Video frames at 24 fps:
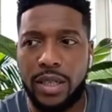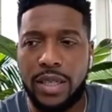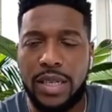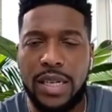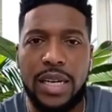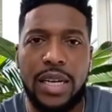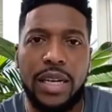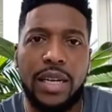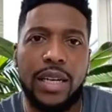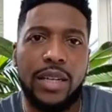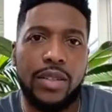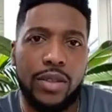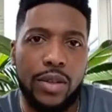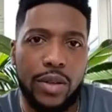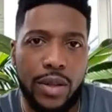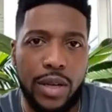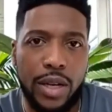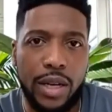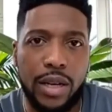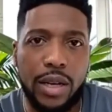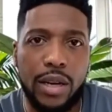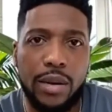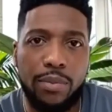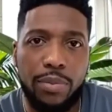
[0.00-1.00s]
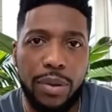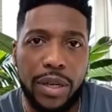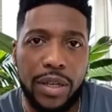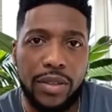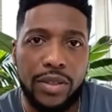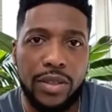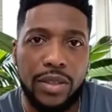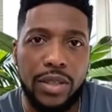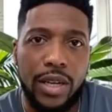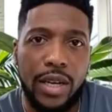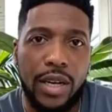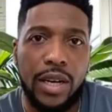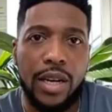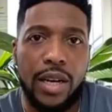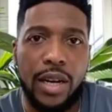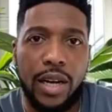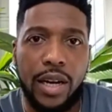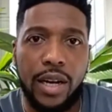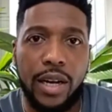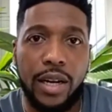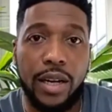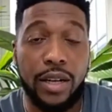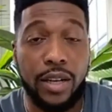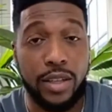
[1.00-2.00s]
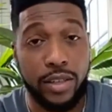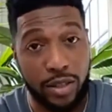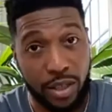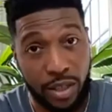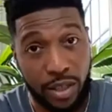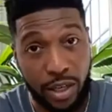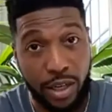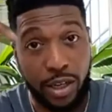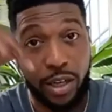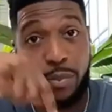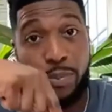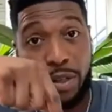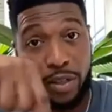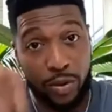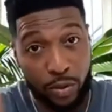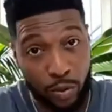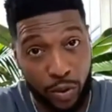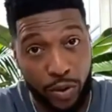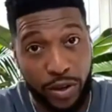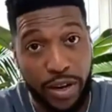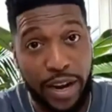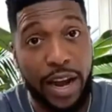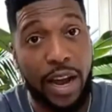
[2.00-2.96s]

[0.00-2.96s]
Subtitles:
lead into the Olympics because the Olympics will